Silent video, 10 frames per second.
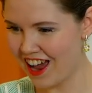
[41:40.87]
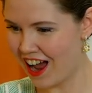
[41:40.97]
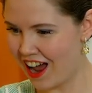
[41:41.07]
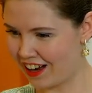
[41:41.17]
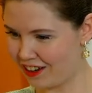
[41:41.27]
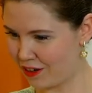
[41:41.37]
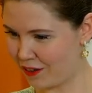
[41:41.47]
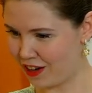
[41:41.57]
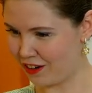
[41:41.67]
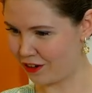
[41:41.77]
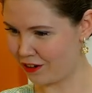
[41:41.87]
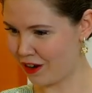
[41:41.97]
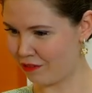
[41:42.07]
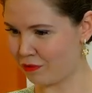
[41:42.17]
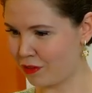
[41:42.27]
Hello, hello,
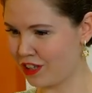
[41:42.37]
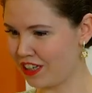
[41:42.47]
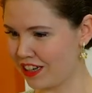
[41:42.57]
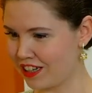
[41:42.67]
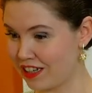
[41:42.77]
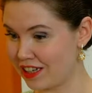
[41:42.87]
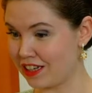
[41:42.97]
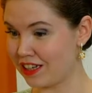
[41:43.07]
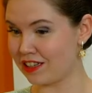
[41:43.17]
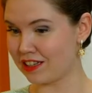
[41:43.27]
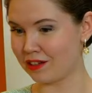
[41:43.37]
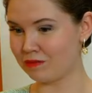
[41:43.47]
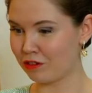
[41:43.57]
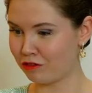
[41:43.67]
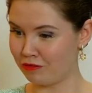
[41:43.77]
everybody. Nice to see some
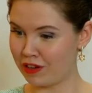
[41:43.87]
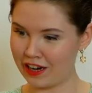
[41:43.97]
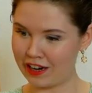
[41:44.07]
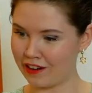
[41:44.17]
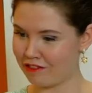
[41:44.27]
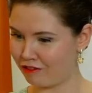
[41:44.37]
familiar